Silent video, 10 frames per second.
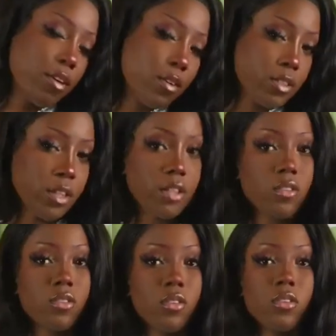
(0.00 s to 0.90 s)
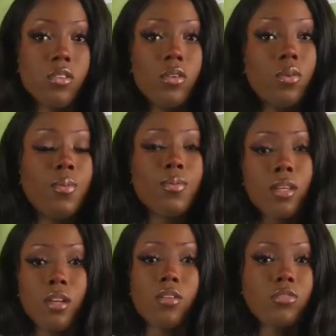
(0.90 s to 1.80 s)
on YouTube, you know,
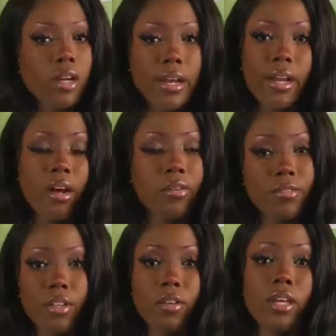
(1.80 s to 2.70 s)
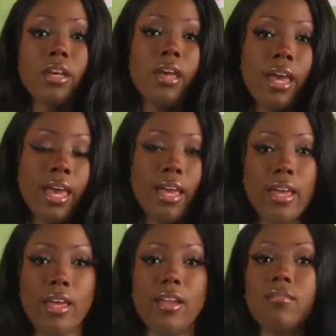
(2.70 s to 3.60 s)
trying out reviewing, and
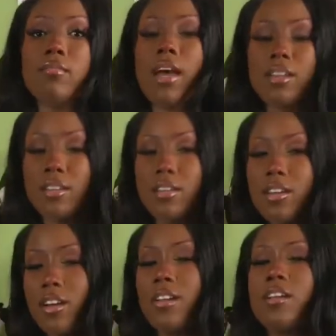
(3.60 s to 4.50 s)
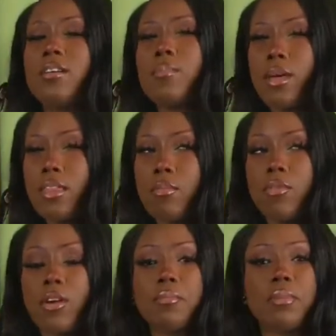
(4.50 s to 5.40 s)
I had already gotten it by that point,
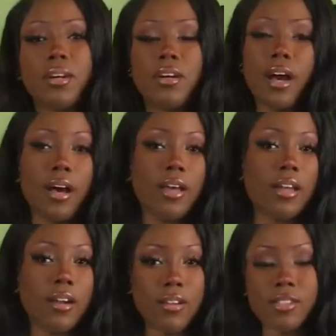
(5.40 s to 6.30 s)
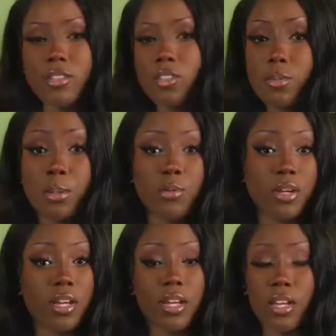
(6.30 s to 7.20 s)
but it honestly just made me want to get
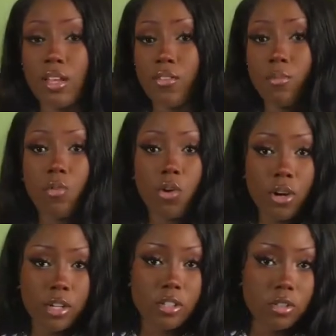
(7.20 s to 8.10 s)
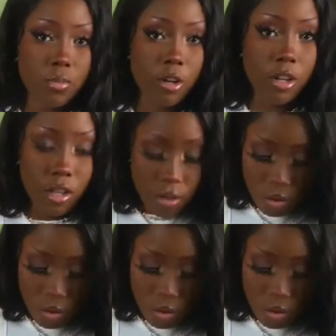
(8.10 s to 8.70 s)
it even more. It's super cute.